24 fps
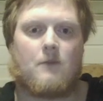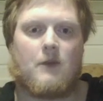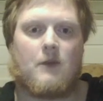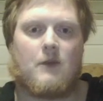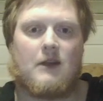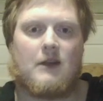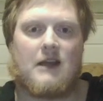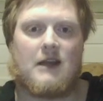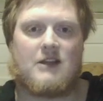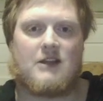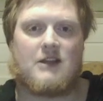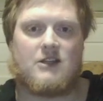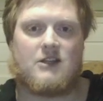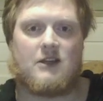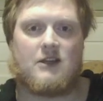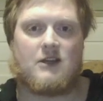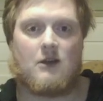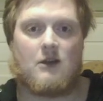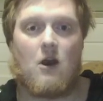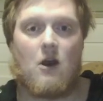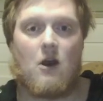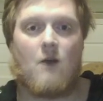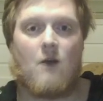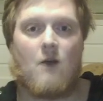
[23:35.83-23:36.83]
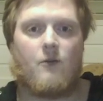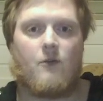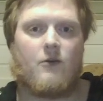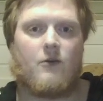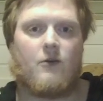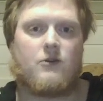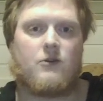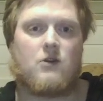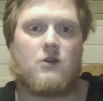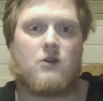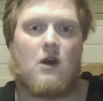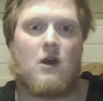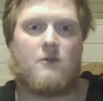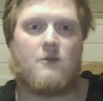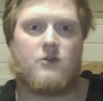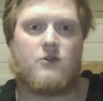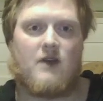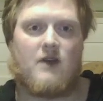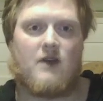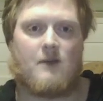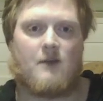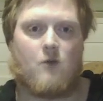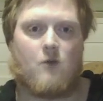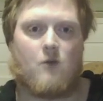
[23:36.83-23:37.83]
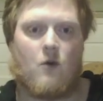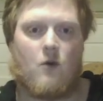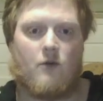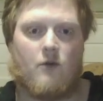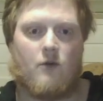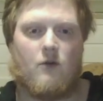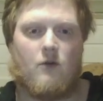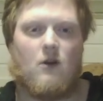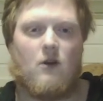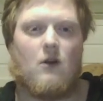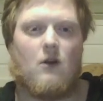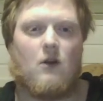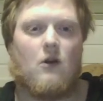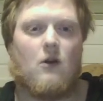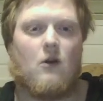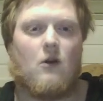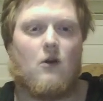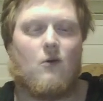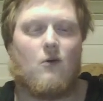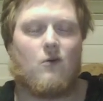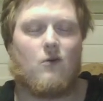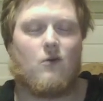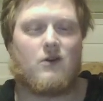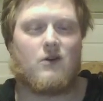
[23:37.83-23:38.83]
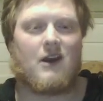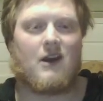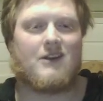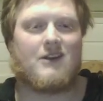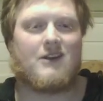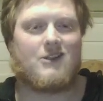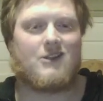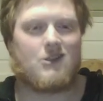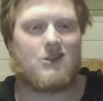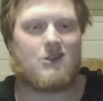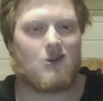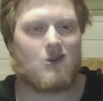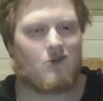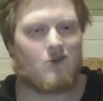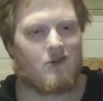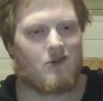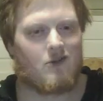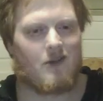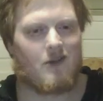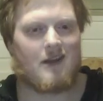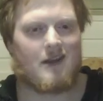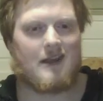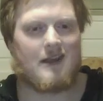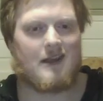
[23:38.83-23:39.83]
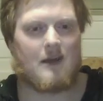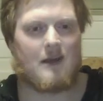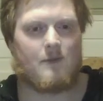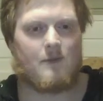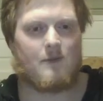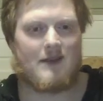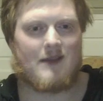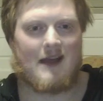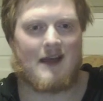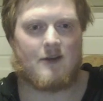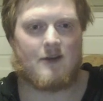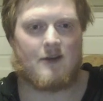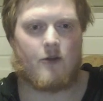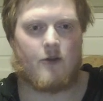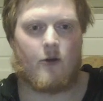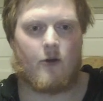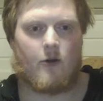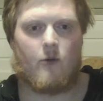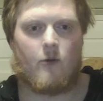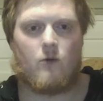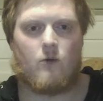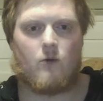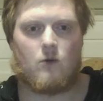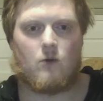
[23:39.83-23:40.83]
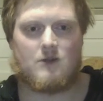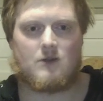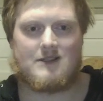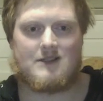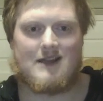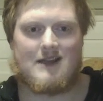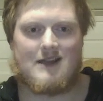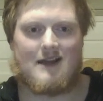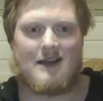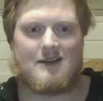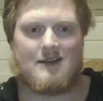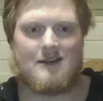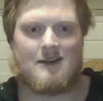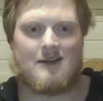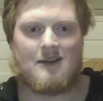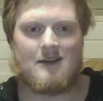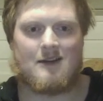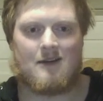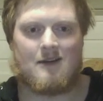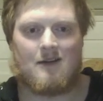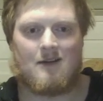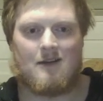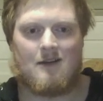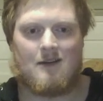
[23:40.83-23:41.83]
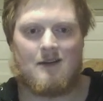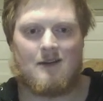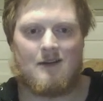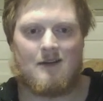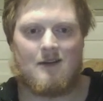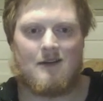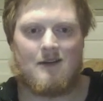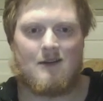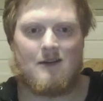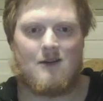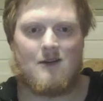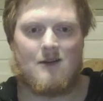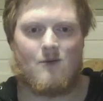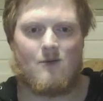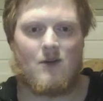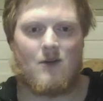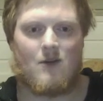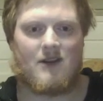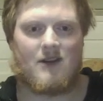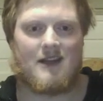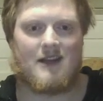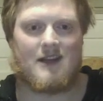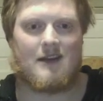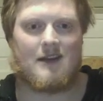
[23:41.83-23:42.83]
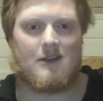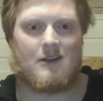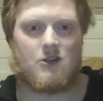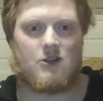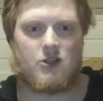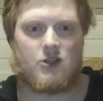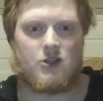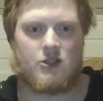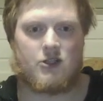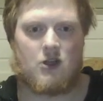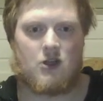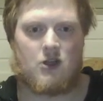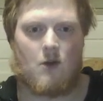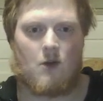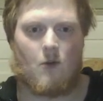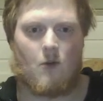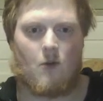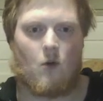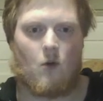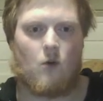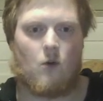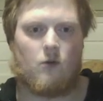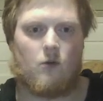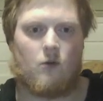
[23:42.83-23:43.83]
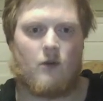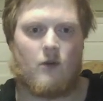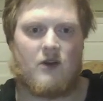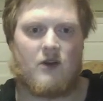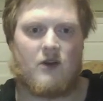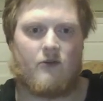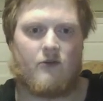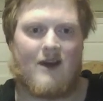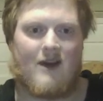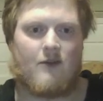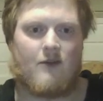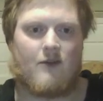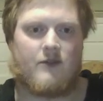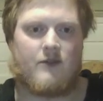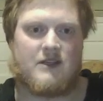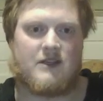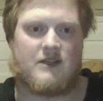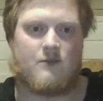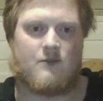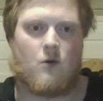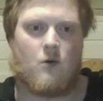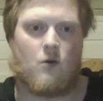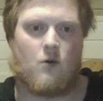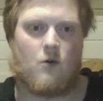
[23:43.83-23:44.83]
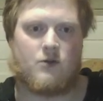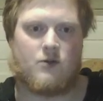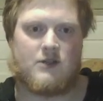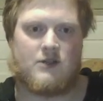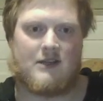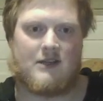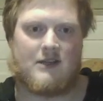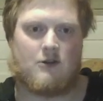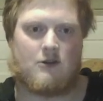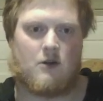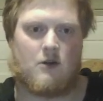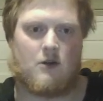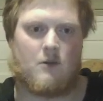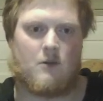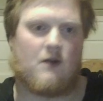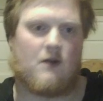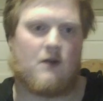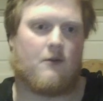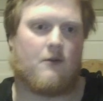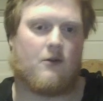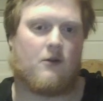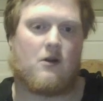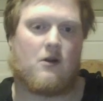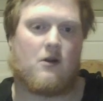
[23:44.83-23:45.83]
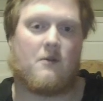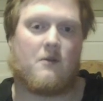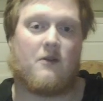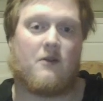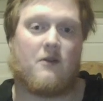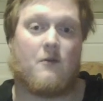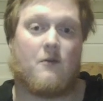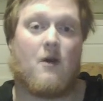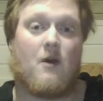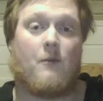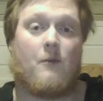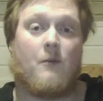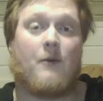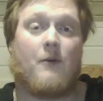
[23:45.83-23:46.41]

catching up to that pawn. What I don't think he had planned though was that my king can just come all the way around these pawns and gobble them up.